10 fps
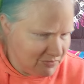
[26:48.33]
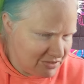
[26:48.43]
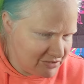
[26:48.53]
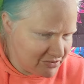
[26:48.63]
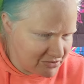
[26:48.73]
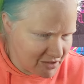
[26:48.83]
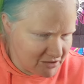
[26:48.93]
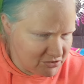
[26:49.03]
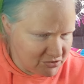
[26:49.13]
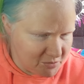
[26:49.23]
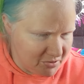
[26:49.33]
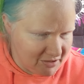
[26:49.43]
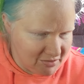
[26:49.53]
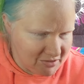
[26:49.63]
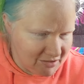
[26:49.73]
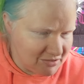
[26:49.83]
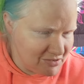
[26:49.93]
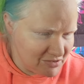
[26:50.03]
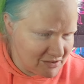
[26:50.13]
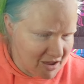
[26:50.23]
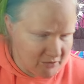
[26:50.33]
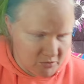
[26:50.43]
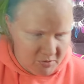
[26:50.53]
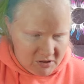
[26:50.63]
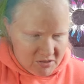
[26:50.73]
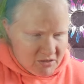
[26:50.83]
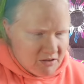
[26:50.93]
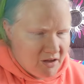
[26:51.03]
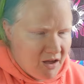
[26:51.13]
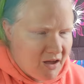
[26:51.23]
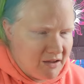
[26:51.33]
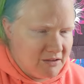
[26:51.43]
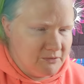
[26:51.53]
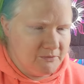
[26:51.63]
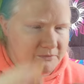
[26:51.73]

this is not just a blind thing. This is an everybody thing. I